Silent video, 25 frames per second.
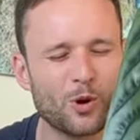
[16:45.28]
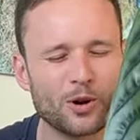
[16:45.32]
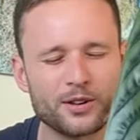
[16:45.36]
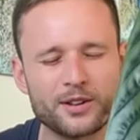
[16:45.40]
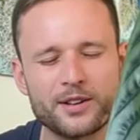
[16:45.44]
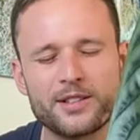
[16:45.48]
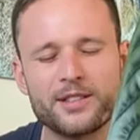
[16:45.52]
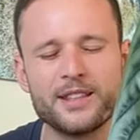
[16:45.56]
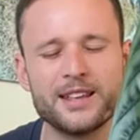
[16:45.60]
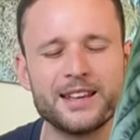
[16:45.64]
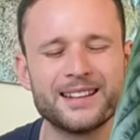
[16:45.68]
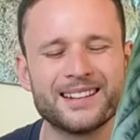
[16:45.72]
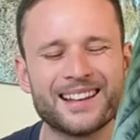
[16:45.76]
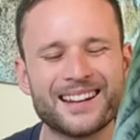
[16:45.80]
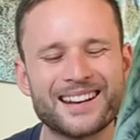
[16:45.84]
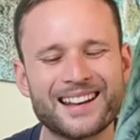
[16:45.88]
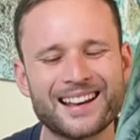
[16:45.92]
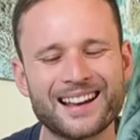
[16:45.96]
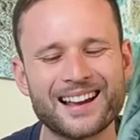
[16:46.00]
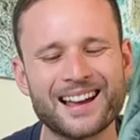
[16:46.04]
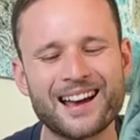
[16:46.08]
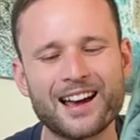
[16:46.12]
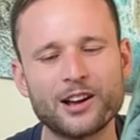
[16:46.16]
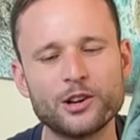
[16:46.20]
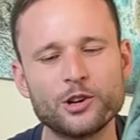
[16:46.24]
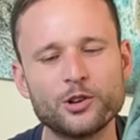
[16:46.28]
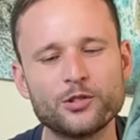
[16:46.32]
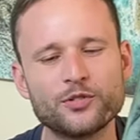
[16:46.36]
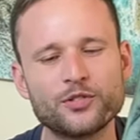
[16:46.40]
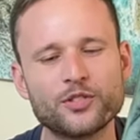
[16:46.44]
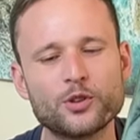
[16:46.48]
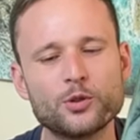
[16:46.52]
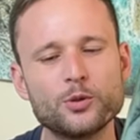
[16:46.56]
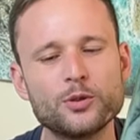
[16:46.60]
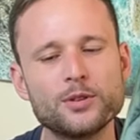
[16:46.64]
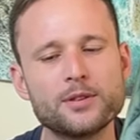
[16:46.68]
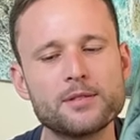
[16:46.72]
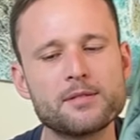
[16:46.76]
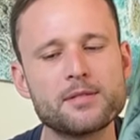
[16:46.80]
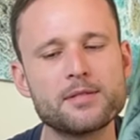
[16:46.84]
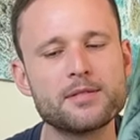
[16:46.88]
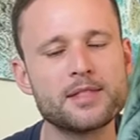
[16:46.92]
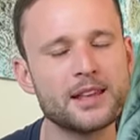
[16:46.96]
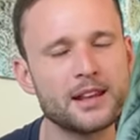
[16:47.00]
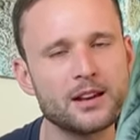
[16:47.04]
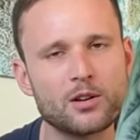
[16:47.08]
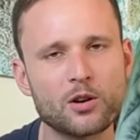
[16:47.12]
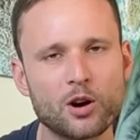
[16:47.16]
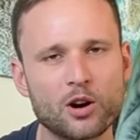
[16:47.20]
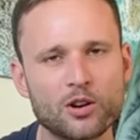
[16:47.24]
thing that I kind of could
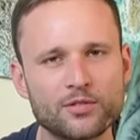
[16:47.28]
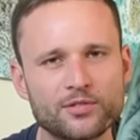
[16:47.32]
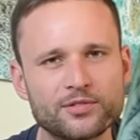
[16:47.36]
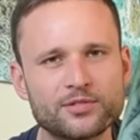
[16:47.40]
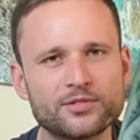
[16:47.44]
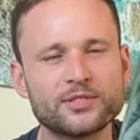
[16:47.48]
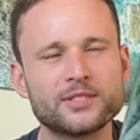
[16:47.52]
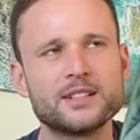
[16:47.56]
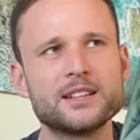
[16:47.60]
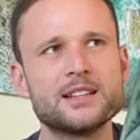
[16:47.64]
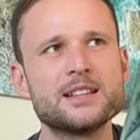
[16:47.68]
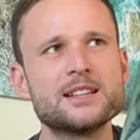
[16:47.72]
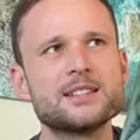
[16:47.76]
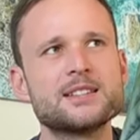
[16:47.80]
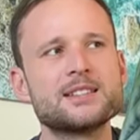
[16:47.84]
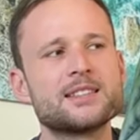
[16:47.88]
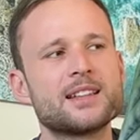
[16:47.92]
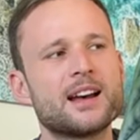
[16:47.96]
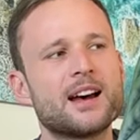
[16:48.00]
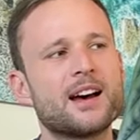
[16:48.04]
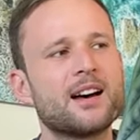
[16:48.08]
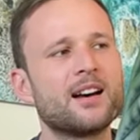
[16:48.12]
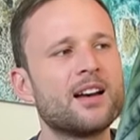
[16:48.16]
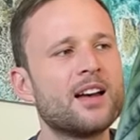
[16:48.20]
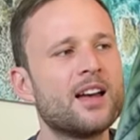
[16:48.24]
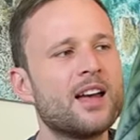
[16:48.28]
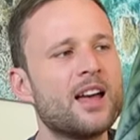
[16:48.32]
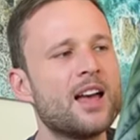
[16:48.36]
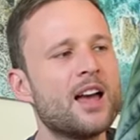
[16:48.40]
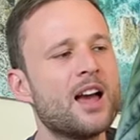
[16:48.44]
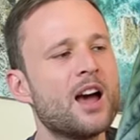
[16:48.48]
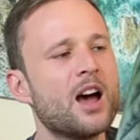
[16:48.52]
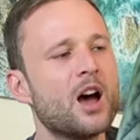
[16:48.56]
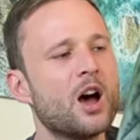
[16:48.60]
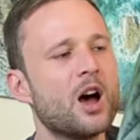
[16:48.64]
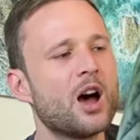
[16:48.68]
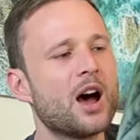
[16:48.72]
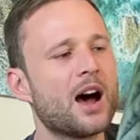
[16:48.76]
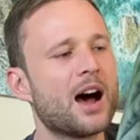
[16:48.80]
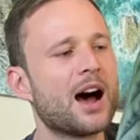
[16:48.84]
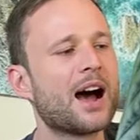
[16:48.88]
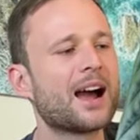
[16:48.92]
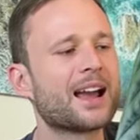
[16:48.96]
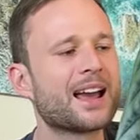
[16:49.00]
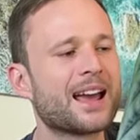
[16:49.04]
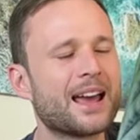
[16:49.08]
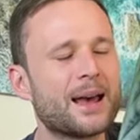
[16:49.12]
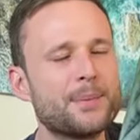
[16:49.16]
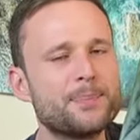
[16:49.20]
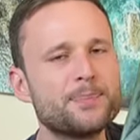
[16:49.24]
think of is that I
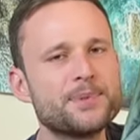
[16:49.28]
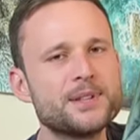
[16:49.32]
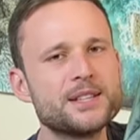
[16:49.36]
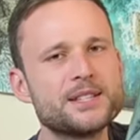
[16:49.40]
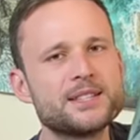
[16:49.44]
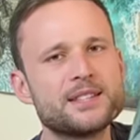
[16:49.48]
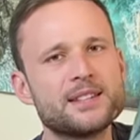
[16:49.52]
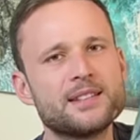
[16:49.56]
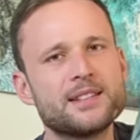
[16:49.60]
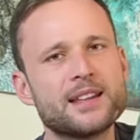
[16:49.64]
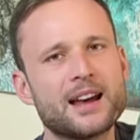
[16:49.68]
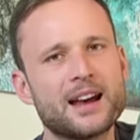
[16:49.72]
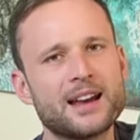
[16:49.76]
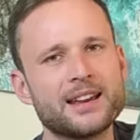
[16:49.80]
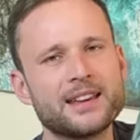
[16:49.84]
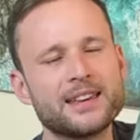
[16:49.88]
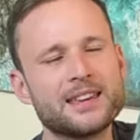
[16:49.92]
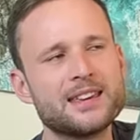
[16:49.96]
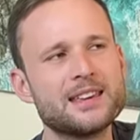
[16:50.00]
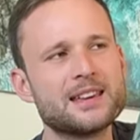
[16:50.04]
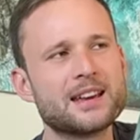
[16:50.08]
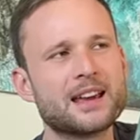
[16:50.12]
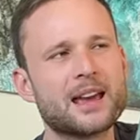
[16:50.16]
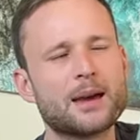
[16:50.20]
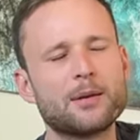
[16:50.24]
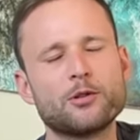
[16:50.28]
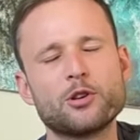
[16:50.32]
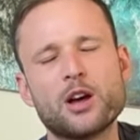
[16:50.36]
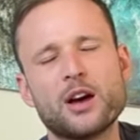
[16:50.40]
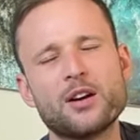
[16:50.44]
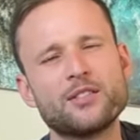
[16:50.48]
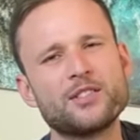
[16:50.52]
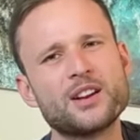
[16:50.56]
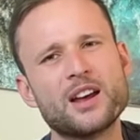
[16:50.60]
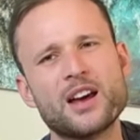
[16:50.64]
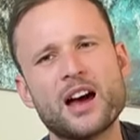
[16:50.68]
kept this in the IKEA cabinet.